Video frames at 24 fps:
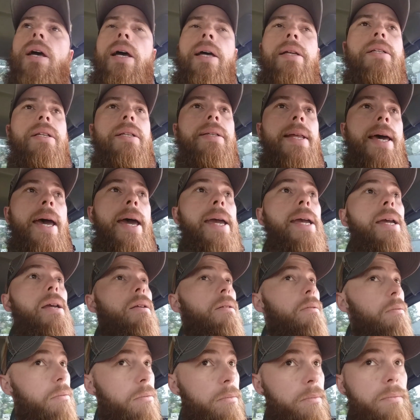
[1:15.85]
And today,
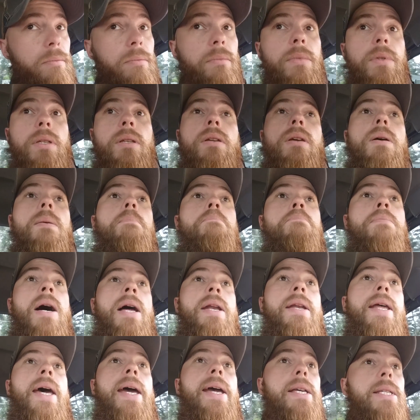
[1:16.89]

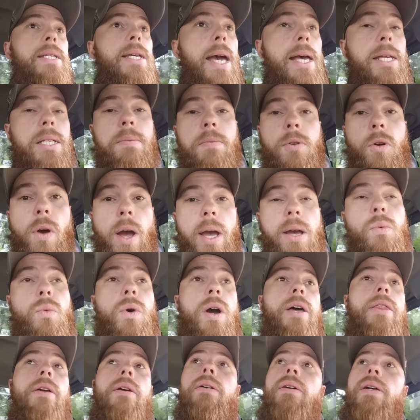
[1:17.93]
Monday, has got some great
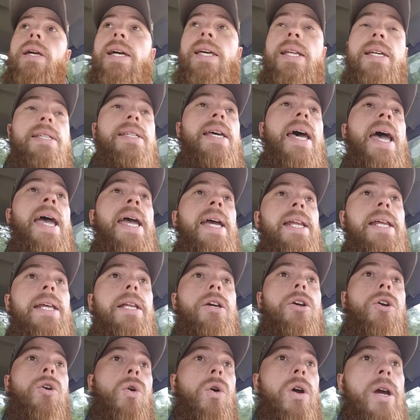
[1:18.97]
weather. It is 80
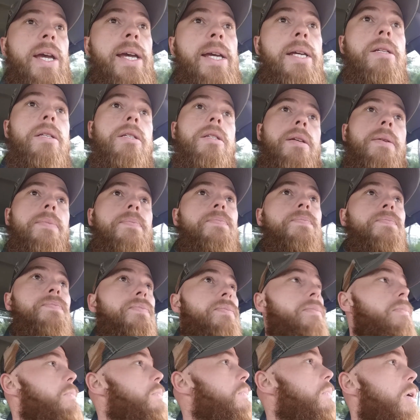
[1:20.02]
degrees,
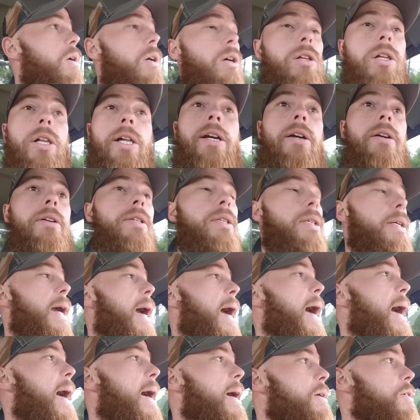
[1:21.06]
clear
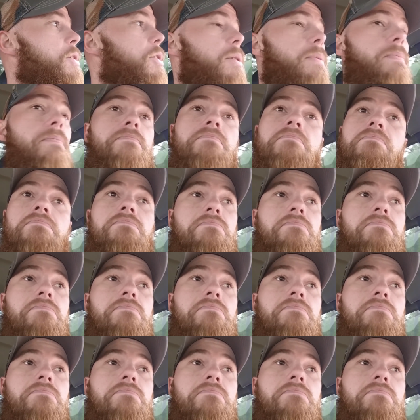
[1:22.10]
skies,